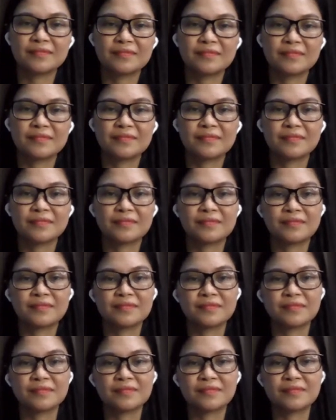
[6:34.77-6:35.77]

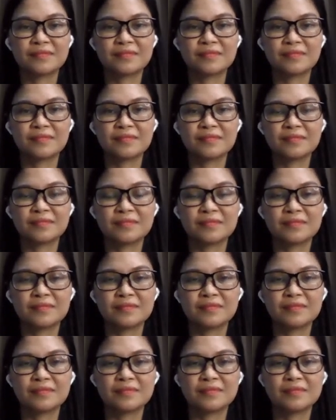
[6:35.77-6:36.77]

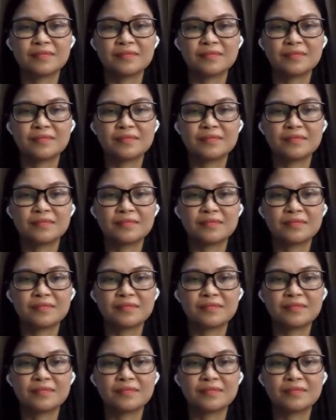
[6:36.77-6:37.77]

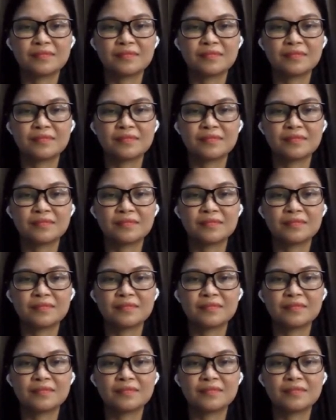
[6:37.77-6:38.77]

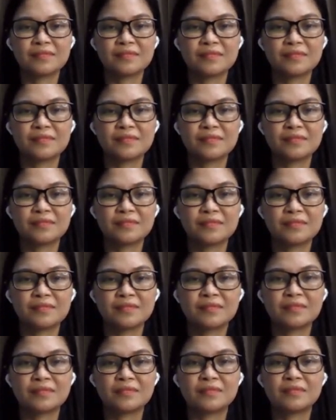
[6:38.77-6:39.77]

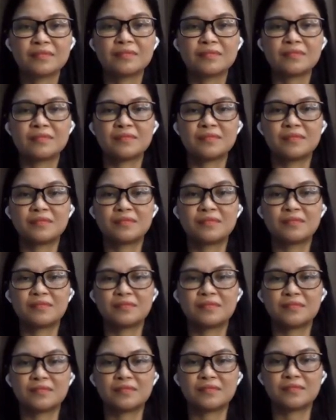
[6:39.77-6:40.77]

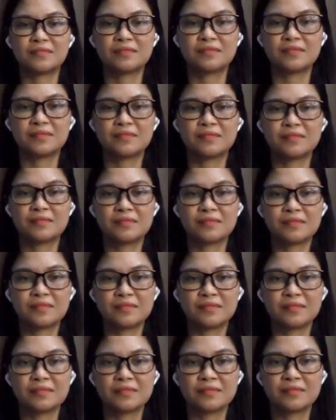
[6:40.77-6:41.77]

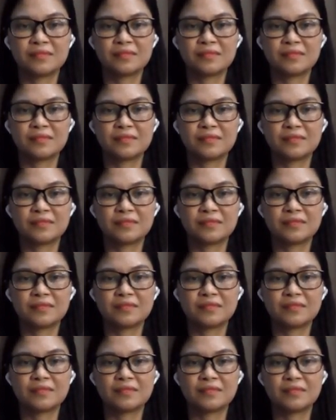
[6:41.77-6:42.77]
[no speech]